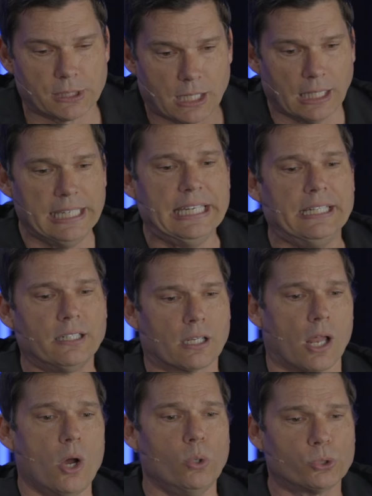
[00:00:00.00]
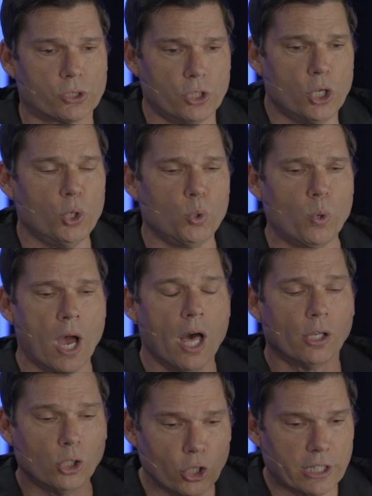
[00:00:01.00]
clean, close, new.
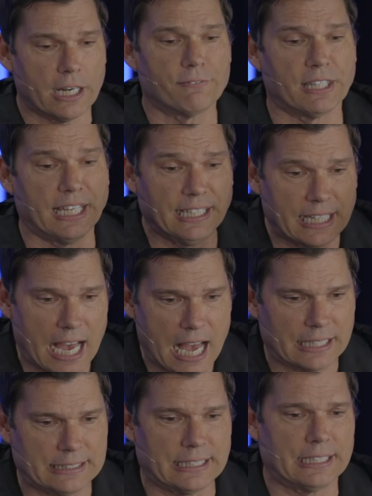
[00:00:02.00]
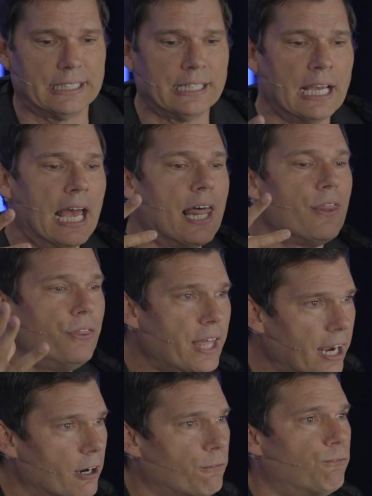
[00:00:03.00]
Look at everything God did.
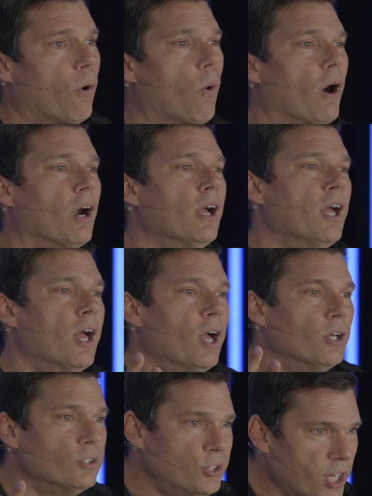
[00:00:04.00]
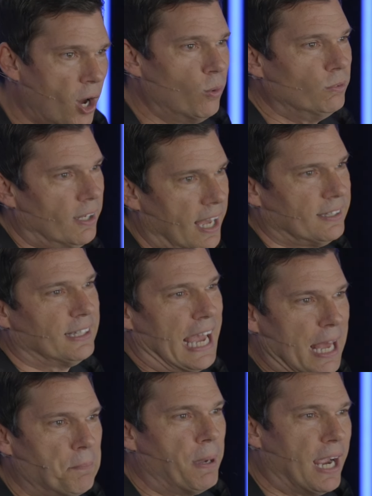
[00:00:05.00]
Therefore, don't let
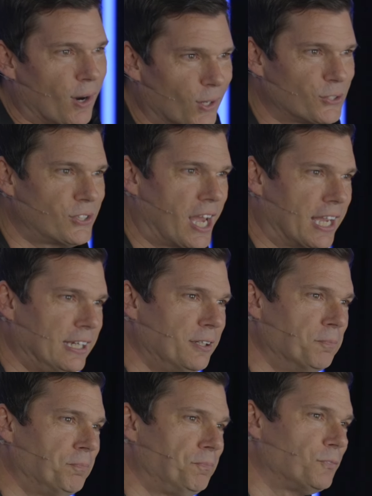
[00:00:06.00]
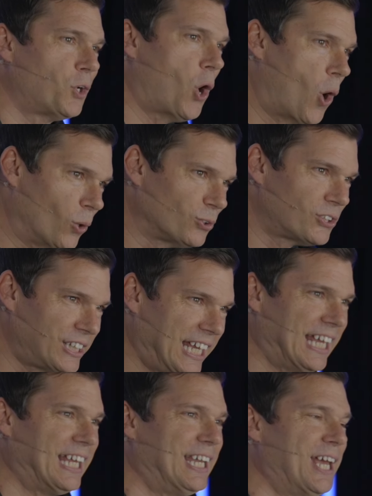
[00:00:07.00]
that parasite called
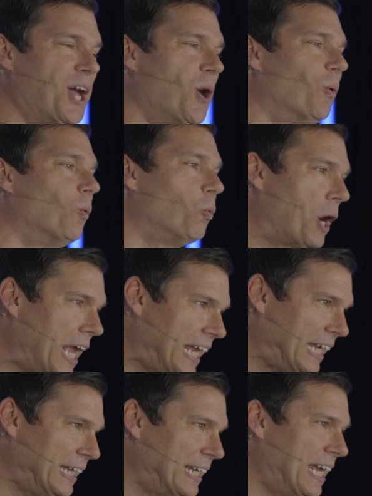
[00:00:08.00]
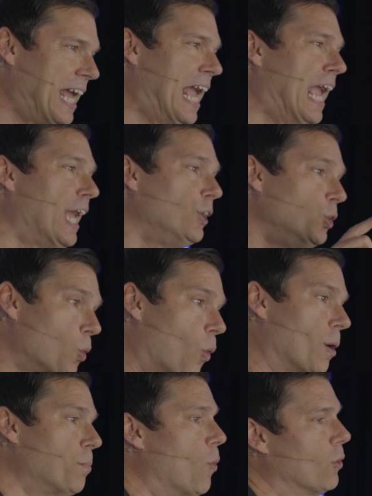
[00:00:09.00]
sin reign in
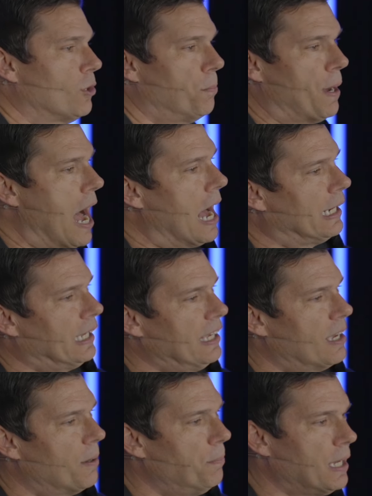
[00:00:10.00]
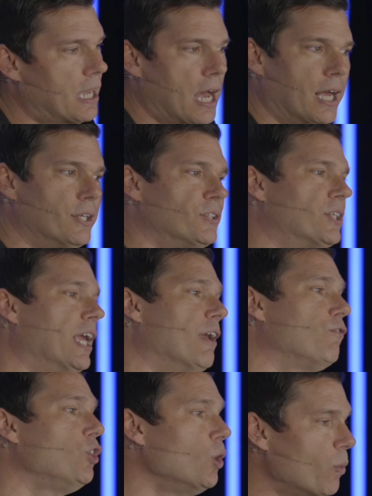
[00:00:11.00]
your mortal body, because
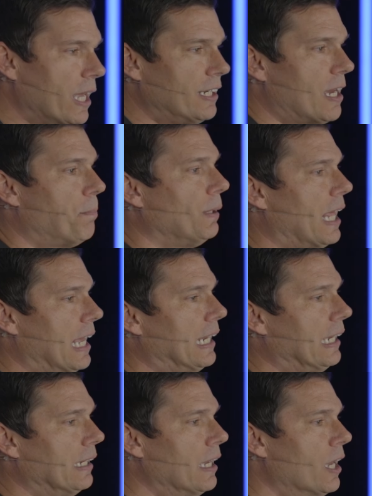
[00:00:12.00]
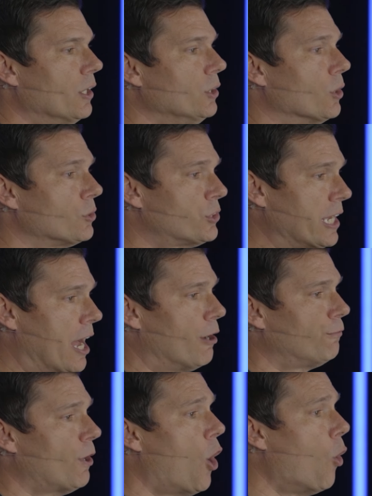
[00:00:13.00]
if you end up letting
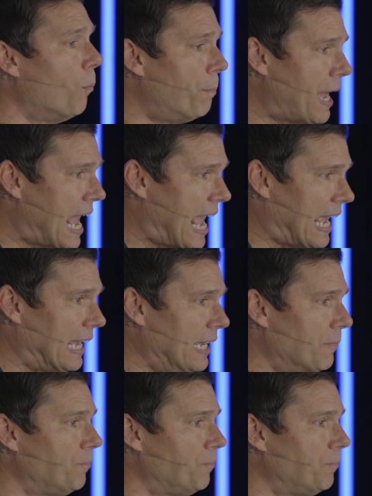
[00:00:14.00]
yourself obey